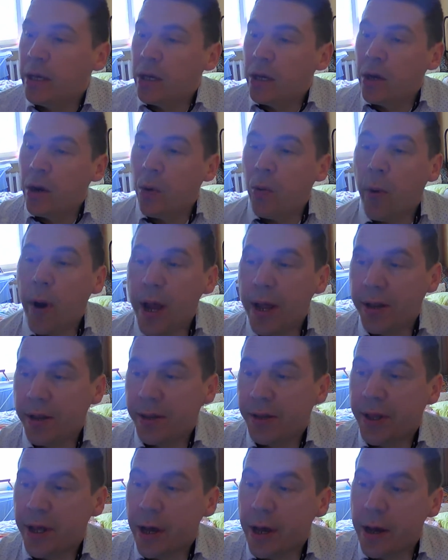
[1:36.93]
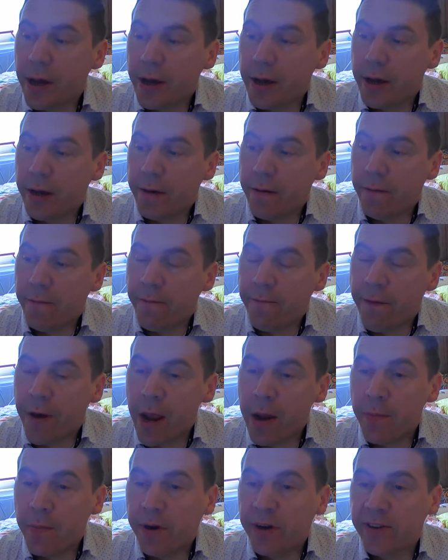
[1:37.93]
when the
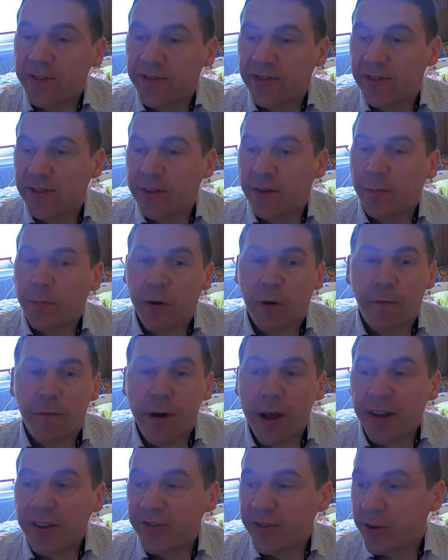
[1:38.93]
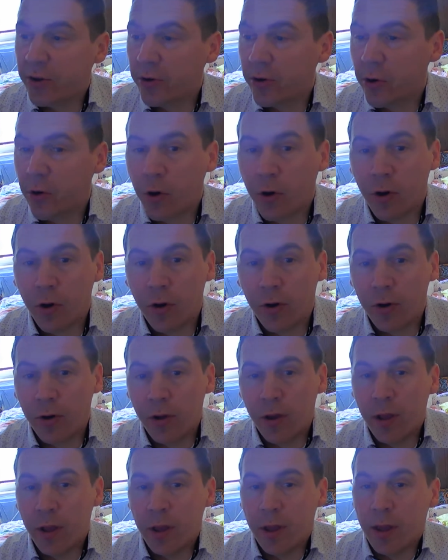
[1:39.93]
famous professor
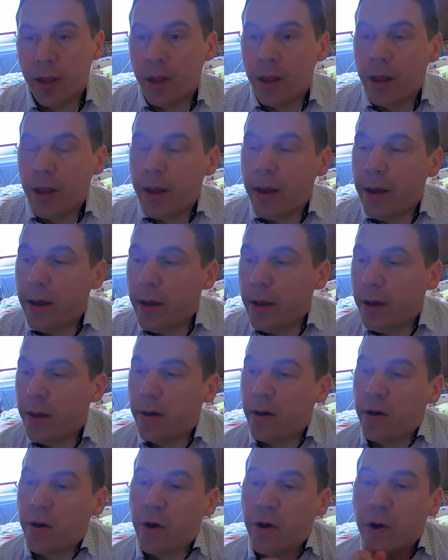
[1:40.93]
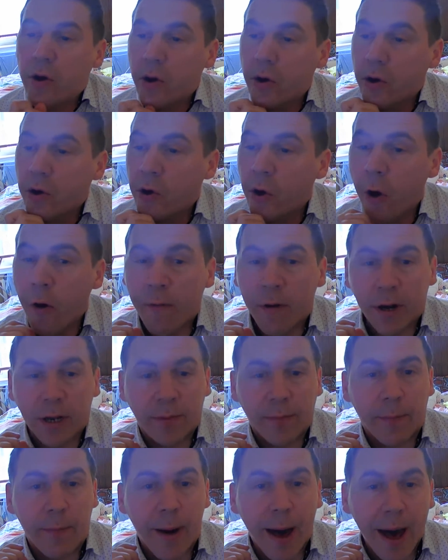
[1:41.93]

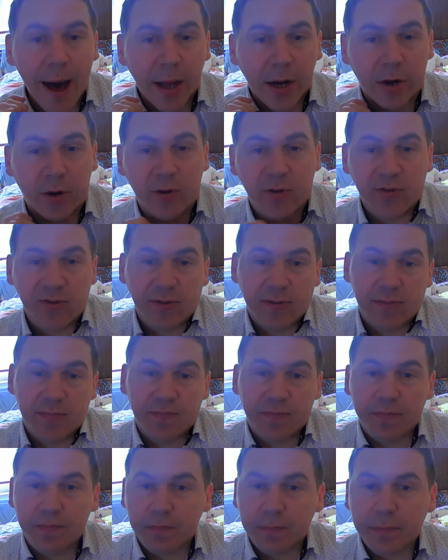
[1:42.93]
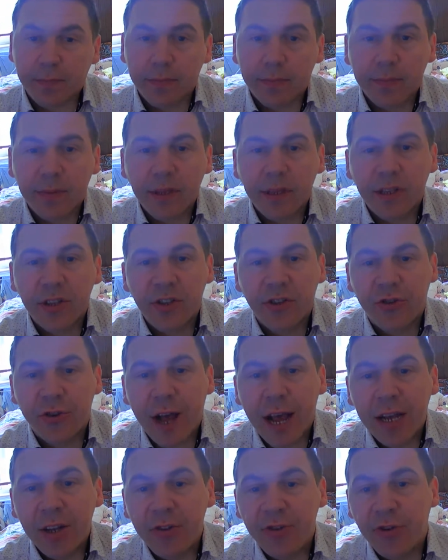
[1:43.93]
Howard Barrows
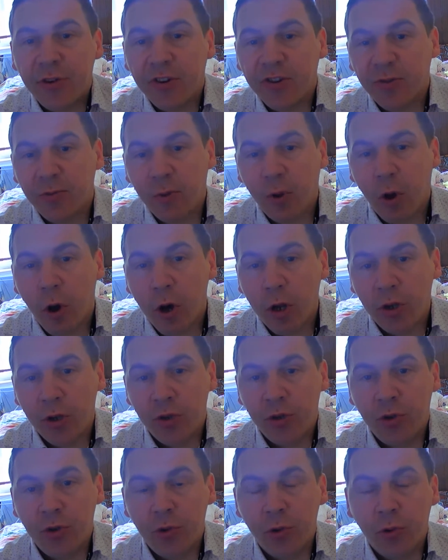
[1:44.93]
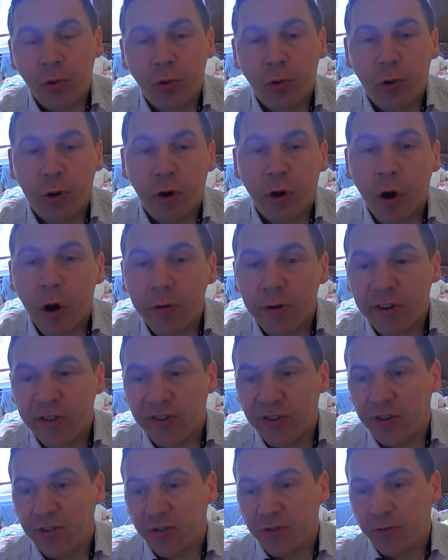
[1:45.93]
tried to explore new
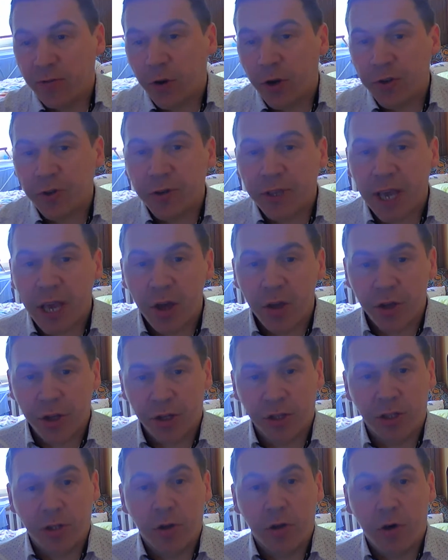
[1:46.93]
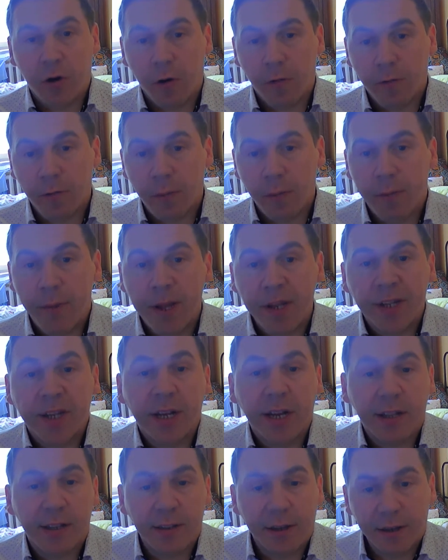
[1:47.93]
horizons for education of
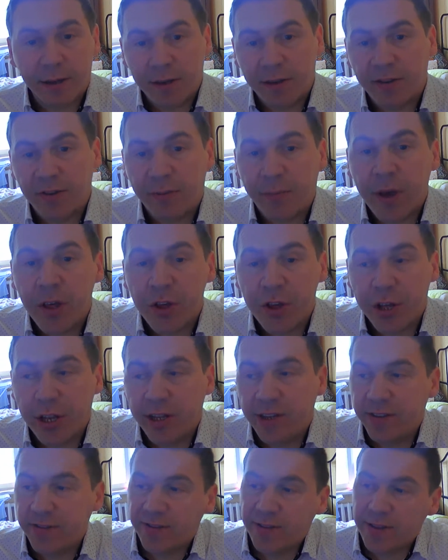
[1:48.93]
medical specialists.